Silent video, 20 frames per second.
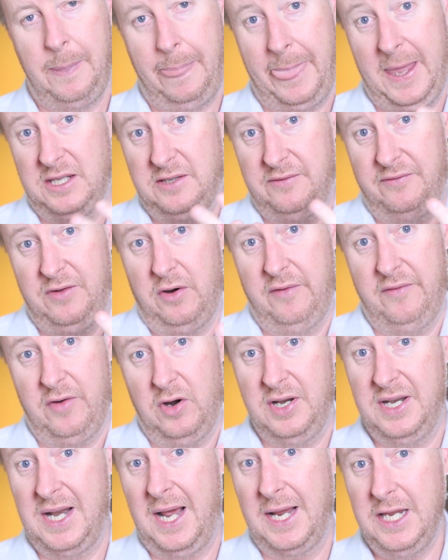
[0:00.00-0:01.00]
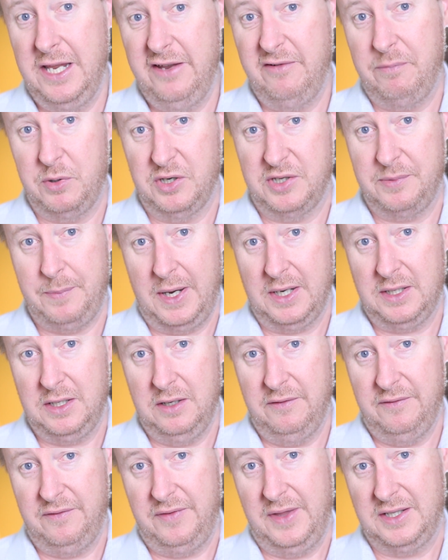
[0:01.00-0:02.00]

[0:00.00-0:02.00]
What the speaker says: That's a very, very naive perspective.